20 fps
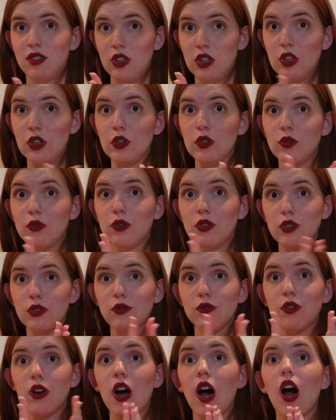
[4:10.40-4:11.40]
you do
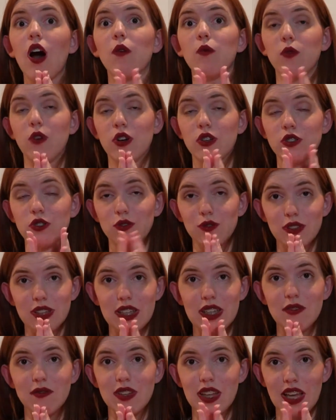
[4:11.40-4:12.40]
not want to
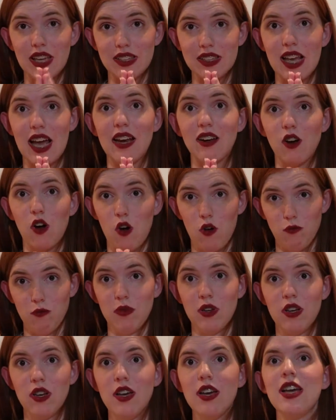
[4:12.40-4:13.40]
leave things at home.
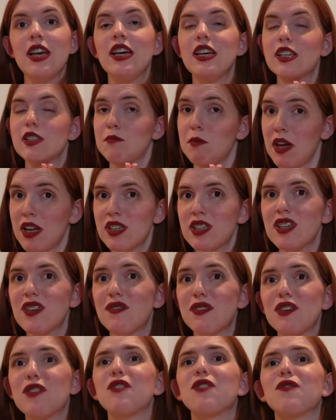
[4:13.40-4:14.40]
Especially
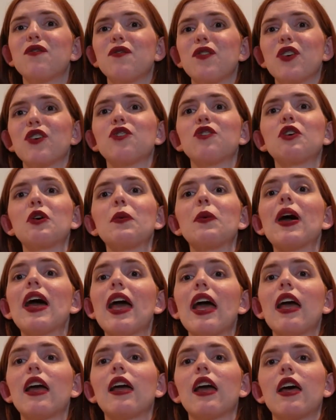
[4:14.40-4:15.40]
if you live further
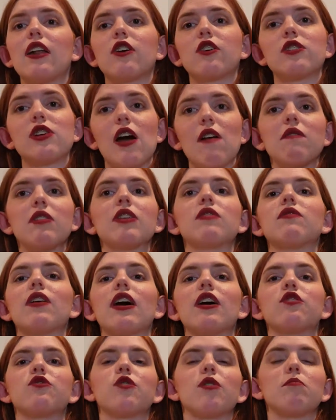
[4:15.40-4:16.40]
away and are traveling
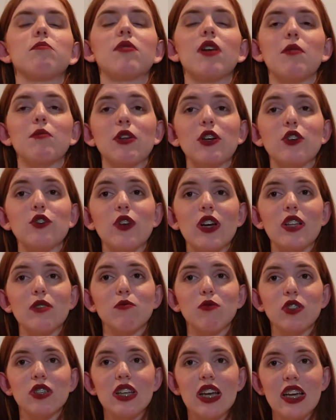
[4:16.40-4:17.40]
via public
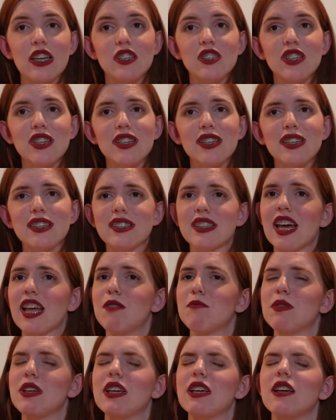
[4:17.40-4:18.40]
transportation. It's going
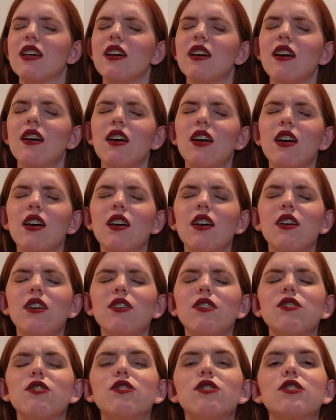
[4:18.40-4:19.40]
to be
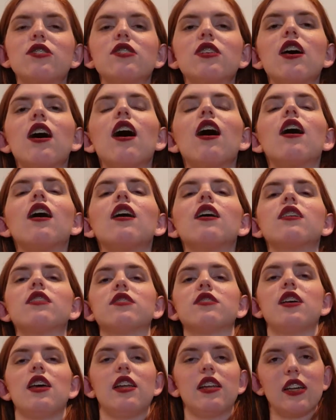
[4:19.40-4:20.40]

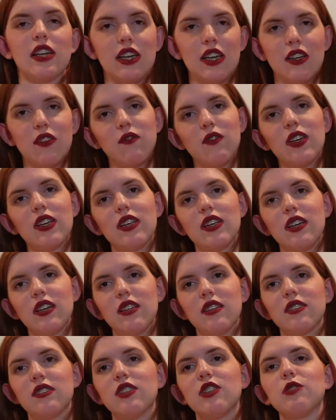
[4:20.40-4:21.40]
such an
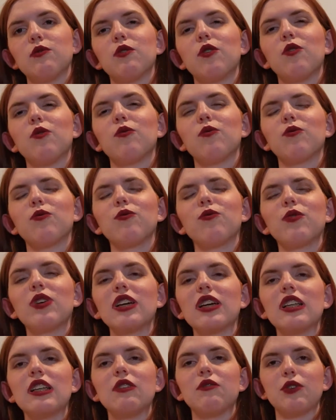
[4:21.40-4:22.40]
inconvenience. You will
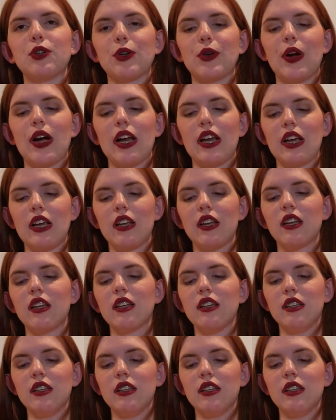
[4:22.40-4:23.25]
really regret it.